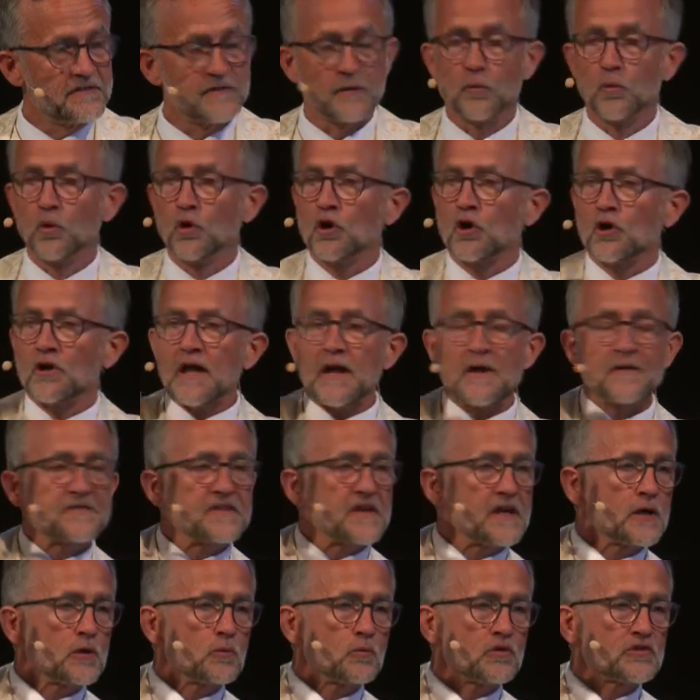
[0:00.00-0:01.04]
And the world
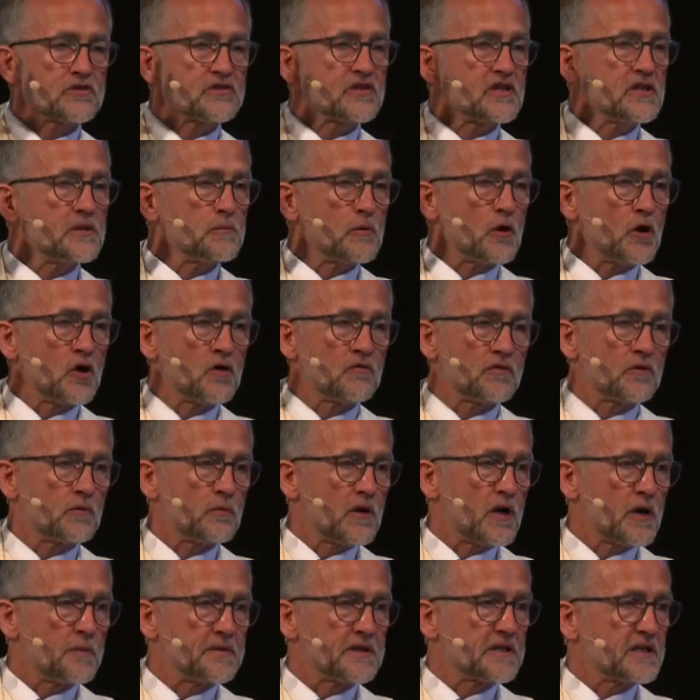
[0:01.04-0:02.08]
out there will seem
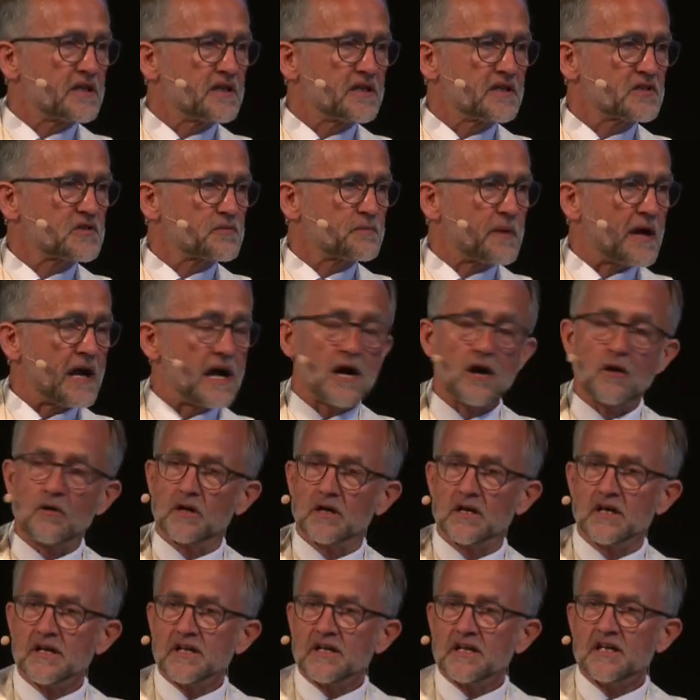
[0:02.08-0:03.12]
overwhelming in its
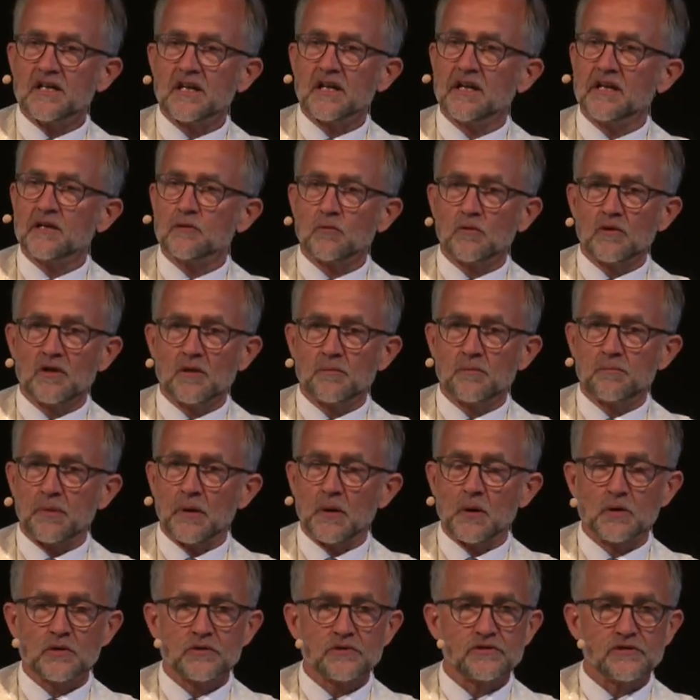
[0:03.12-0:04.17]
power, and it will
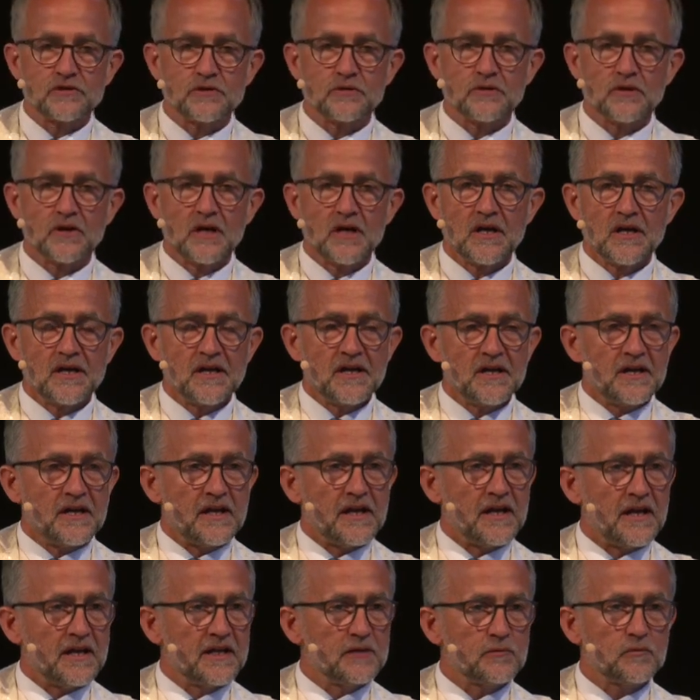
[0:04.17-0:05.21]
oppose you,
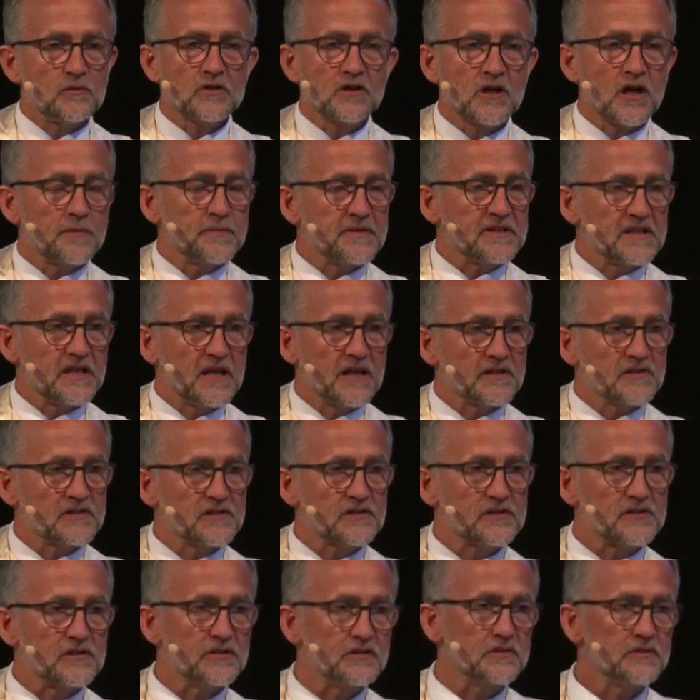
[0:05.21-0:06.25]
and it will come
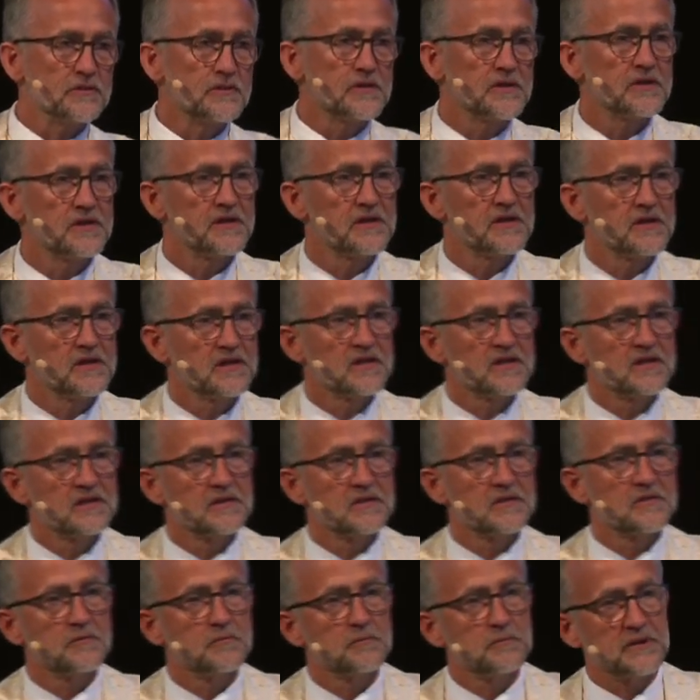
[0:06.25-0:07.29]
against you.
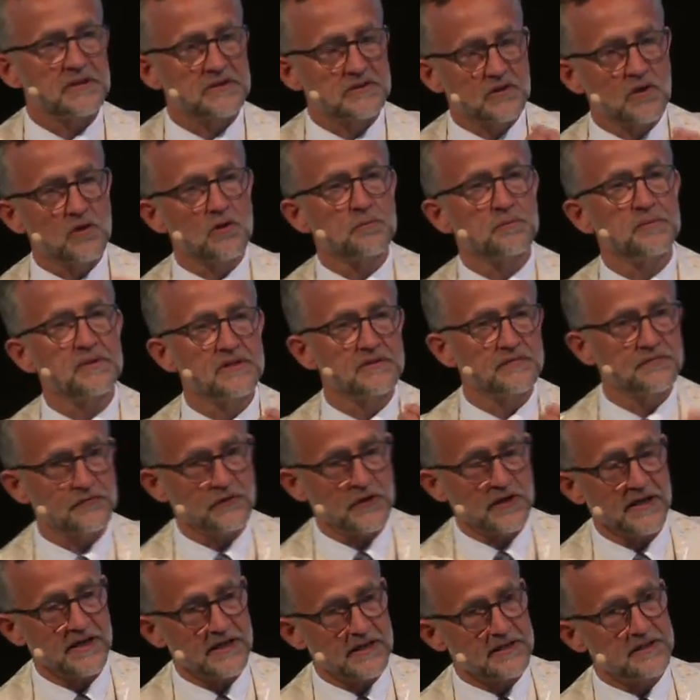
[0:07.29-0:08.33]
But don't be
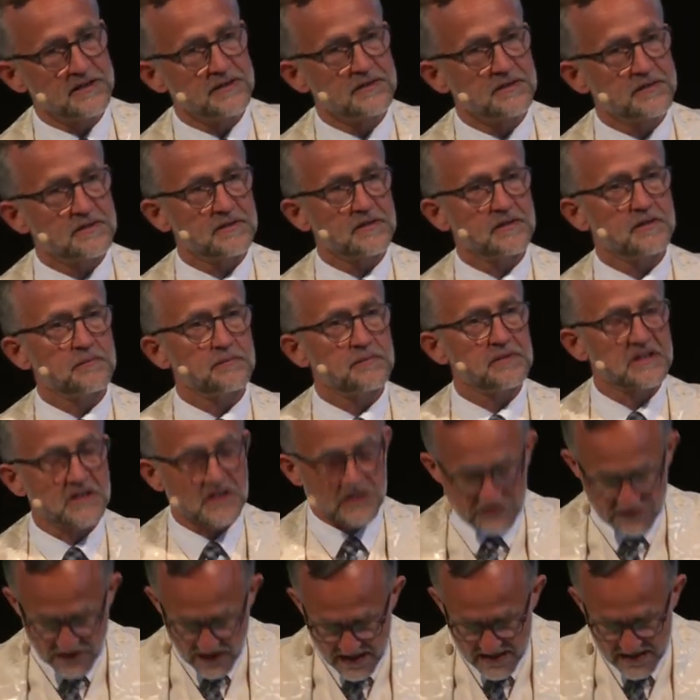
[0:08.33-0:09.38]
afraid,
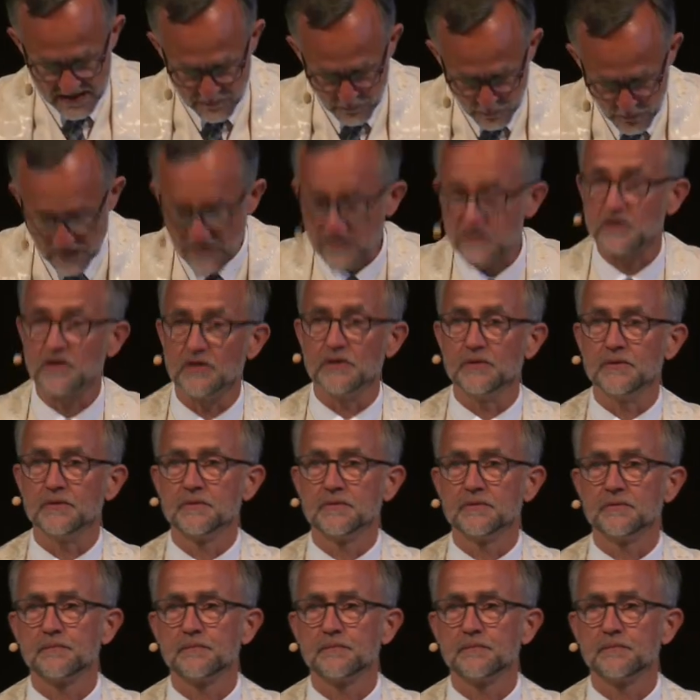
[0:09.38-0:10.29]
because I am with you.